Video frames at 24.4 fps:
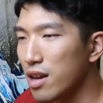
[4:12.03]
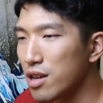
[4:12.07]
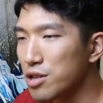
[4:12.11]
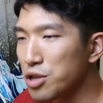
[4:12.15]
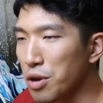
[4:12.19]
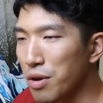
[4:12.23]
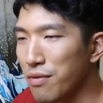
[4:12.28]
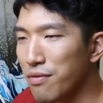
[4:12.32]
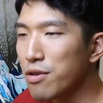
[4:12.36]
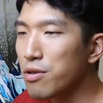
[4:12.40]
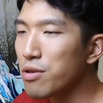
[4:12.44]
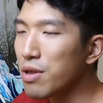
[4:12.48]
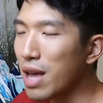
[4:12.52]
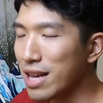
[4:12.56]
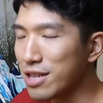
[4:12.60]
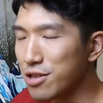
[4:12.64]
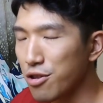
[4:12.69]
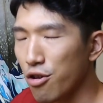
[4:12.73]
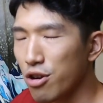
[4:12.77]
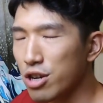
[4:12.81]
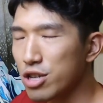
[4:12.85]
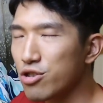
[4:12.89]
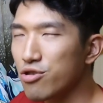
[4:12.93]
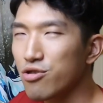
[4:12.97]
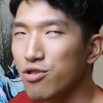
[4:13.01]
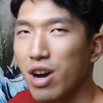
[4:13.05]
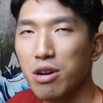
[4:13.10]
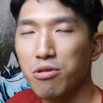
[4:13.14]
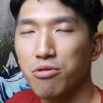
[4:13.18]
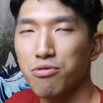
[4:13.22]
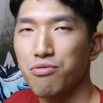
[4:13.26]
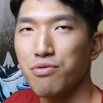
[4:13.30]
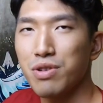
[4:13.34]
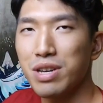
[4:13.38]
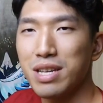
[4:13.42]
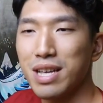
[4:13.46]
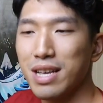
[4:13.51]
So if you, as long as you know how to
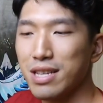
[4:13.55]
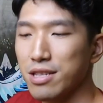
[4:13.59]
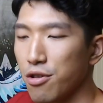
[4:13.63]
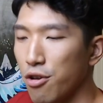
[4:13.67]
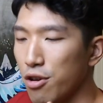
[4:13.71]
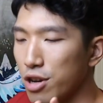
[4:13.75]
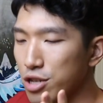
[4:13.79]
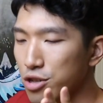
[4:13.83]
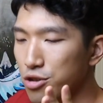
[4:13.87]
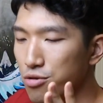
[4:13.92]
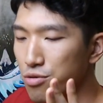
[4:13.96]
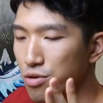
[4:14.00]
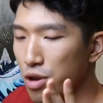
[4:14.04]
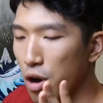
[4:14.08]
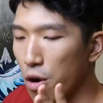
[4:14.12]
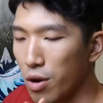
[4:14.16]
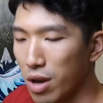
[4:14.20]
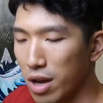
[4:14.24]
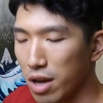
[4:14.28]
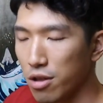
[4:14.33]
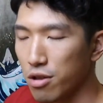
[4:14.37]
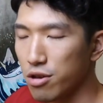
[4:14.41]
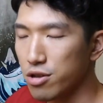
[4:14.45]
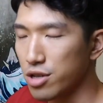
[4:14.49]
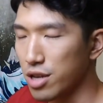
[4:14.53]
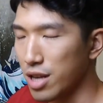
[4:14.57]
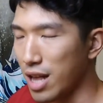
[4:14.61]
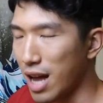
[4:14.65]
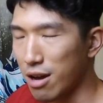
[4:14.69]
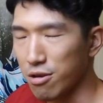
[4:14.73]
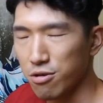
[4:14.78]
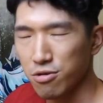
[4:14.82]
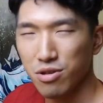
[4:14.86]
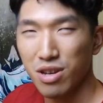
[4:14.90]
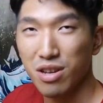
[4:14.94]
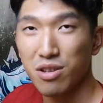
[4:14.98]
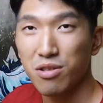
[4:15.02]
read, as long as you know English and
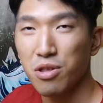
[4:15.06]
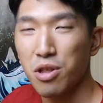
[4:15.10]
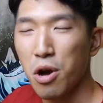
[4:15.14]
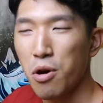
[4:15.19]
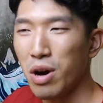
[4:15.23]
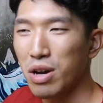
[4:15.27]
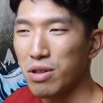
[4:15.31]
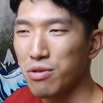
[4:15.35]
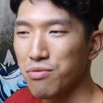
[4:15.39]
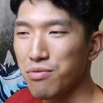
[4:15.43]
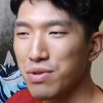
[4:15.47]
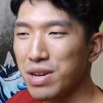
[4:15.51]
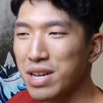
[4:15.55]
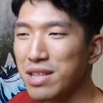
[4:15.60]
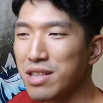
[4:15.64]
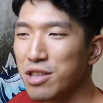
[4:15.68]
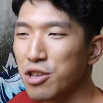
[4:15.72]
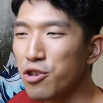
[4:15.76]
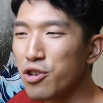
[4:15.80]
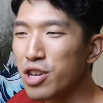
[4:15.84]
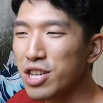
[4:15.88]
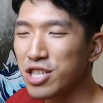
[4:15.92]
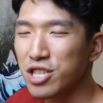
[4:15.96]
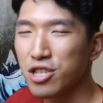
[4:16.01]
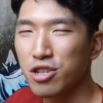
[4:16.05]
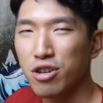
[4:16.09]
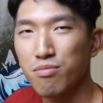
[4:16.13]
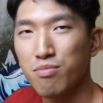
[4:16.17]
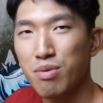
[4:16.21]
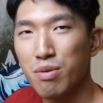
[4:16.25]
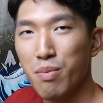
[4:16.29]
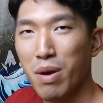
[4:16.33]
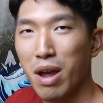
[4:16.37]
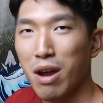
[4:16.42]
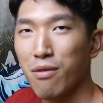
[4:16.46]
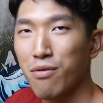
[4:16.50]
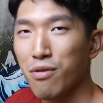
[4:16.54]
how to know how to read, you can start
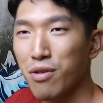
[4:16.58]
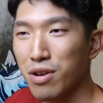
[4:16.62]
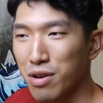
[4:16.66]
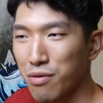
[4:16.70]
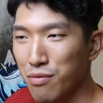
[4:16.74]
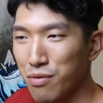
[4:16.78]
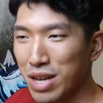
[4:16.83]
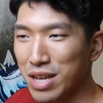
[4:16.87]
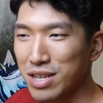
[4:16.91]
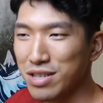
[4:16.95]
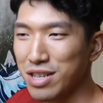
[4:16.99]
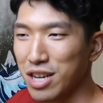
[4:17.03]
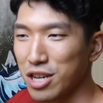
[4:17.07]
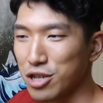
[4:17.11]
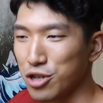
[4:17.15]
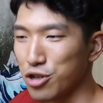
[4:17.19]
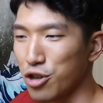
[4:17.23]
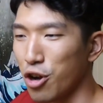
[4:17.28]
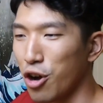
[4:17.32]
preparing for the reading section.